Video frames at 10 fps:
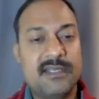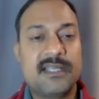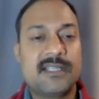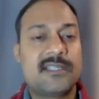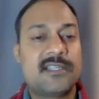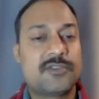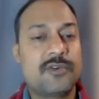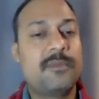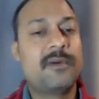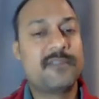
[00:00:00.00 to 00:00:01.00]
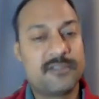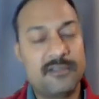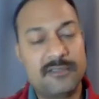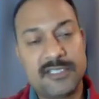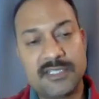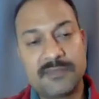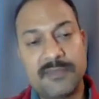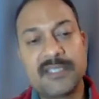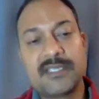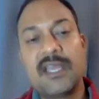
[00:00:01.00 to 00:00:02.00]
details the scope of the solution
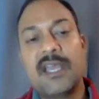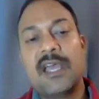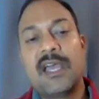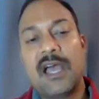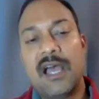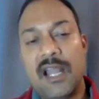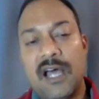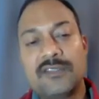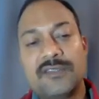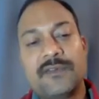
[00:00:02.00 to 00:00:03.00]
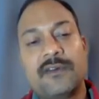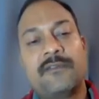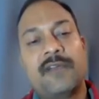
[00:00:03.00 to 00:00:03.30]
space, allows for